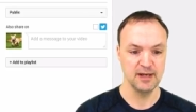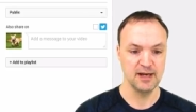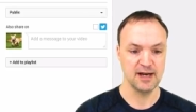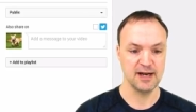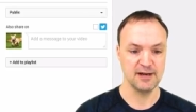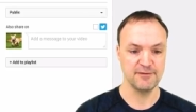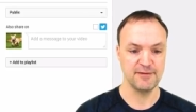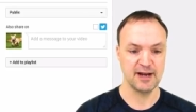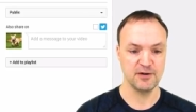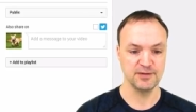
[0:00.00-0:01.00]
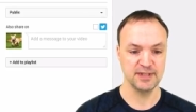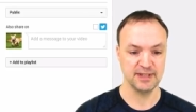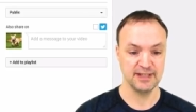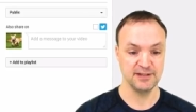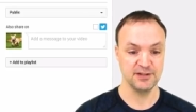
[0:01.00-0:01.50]
found
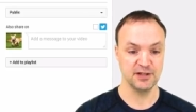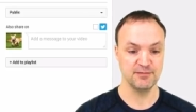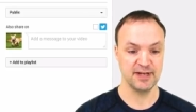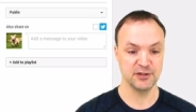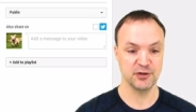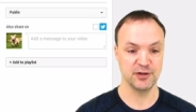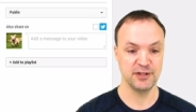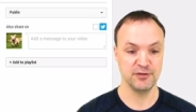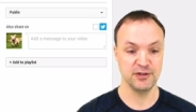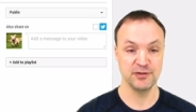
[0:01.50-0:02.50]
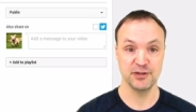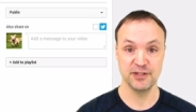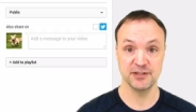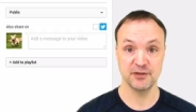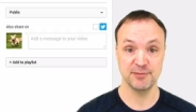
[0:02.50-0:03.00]
easier, make sure you use
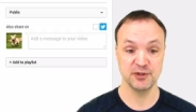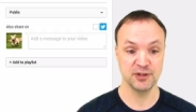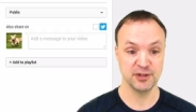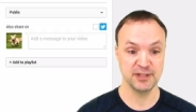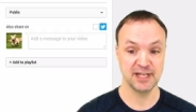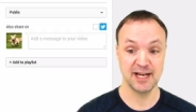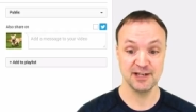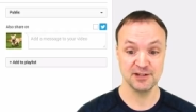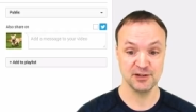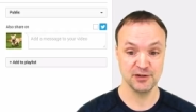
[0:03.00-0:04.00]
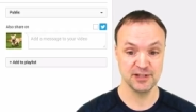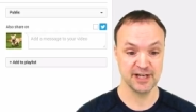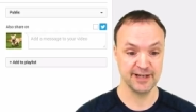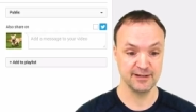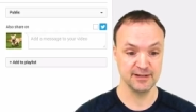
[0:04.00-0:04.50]
good description, good tags, and good
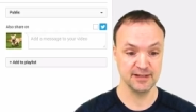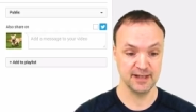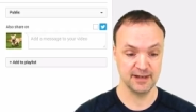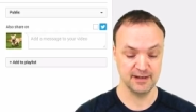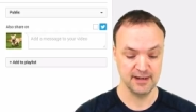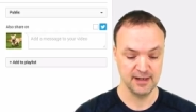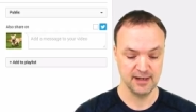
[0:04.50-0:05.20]
titles here.